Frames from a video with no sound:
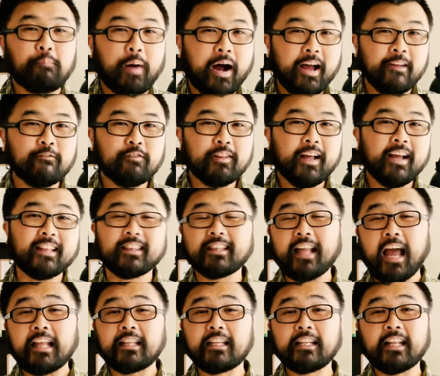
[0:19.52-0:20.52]
My flight
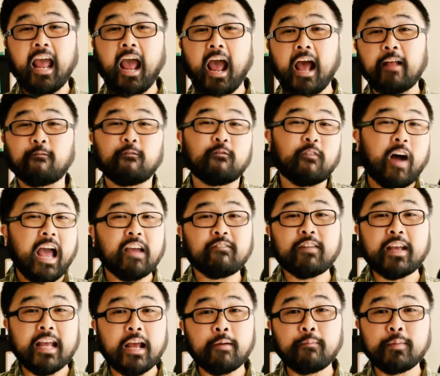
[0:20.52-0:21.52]
landed at 5
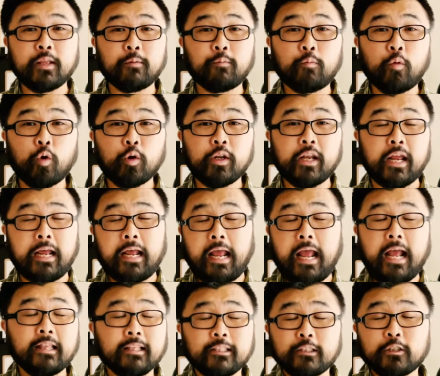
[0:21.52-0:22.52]
a.m. in the morning,
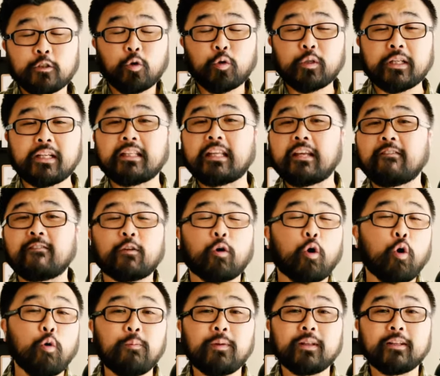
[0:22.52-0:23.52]
and the store didn't even
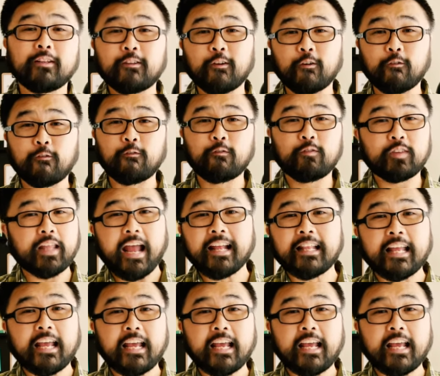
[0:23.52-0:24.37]
open until 10